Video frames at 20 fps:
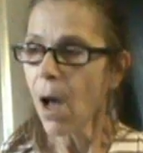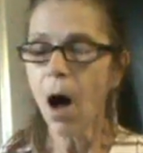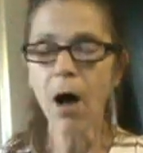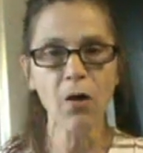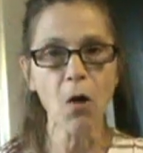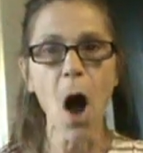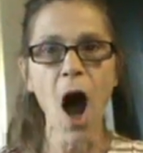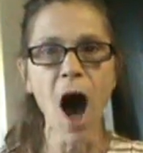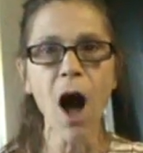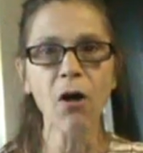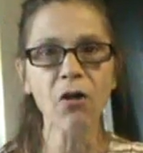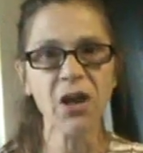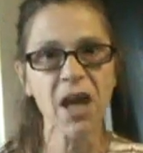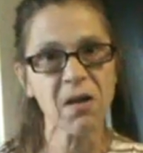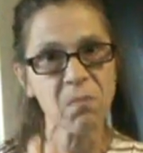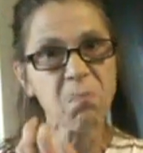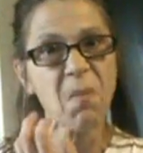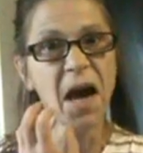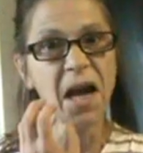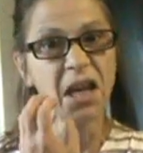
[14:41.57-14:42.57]
I'll
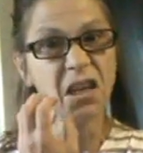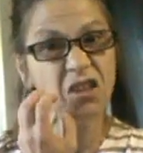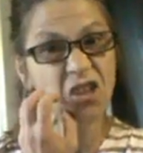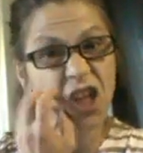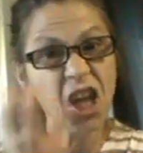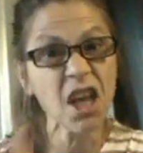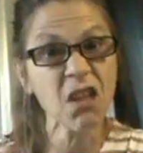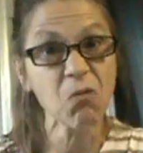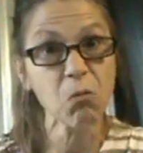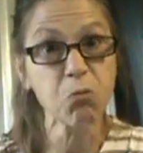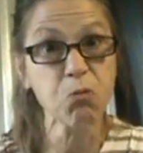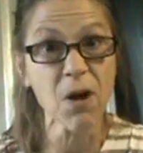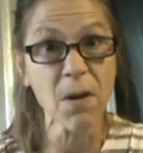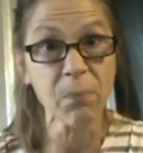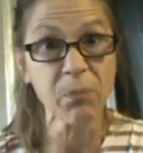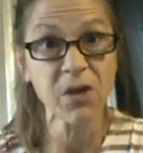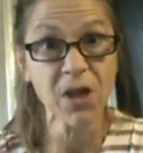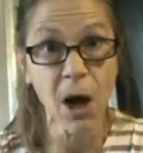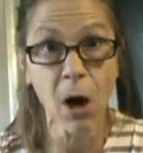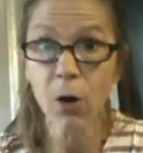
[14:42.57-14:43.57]
get my teeth
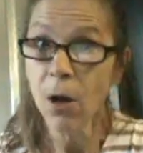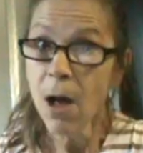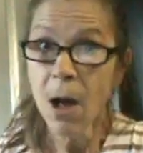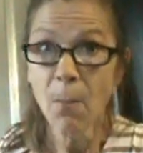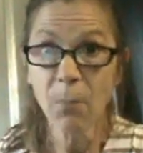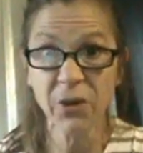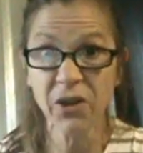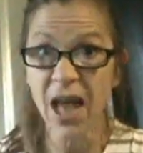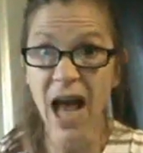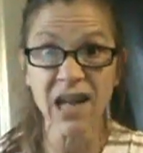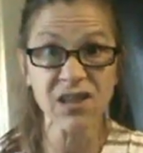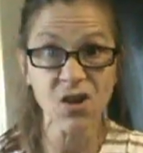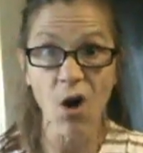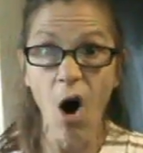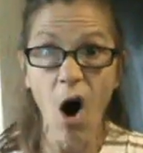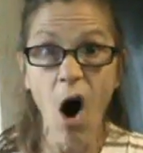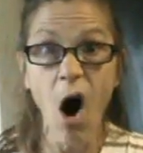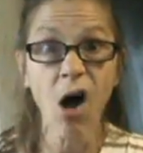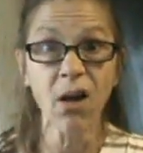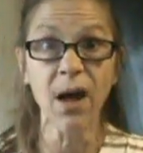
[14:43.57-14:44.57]
ripped out, but
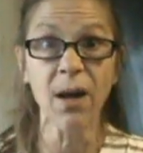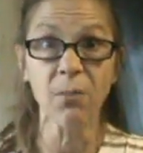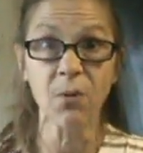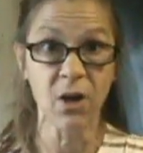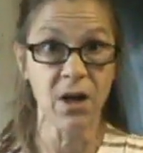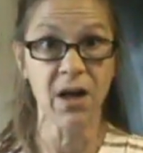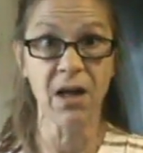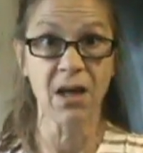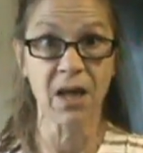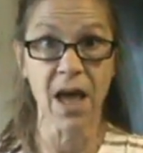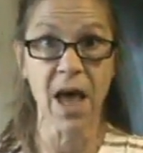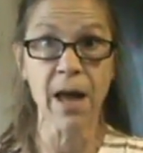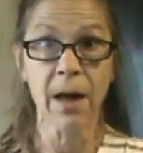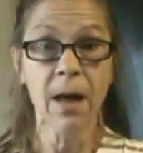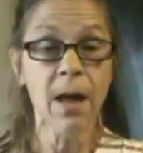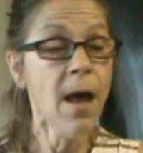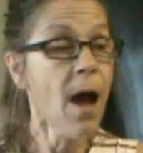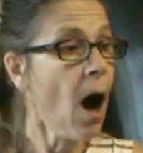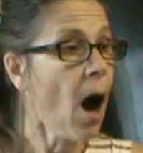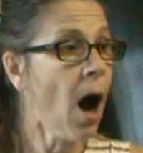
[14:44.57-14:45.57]
that's all I'm going to get.